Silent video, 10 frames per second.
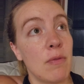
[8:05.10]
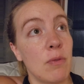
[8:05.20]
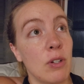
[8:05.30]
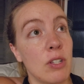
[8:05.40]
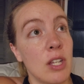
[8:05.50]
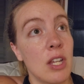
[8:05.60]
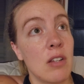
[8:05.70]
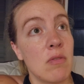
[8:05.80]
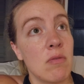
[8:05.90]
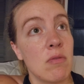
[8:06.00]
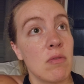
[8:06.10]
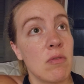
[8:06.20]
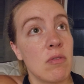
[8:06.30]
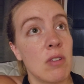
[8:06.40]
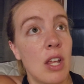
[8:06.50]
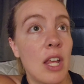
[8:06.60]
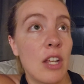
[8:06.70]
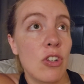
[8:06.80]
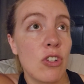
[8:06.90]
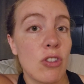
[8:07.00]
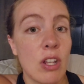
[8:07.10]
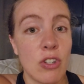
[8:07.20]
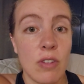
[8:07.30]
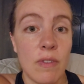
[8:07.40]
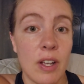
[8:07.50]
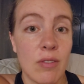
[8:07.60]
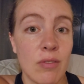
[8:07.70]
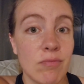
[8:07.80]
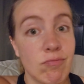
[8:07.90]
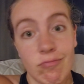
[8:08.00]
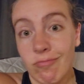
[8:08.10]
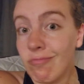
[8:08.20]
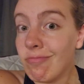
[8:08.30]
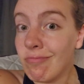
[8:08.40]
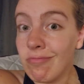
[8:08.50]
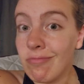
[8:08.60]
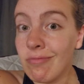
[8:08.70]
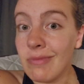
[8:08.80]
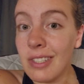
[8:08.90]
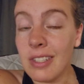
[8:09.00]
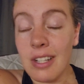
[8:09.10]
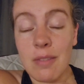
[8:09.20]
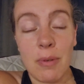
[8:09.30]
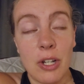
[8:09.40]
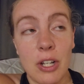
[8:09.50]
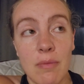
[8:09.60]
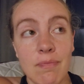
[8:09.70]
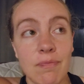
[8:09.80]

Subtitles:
14-ish that she found. I think that's pretty good.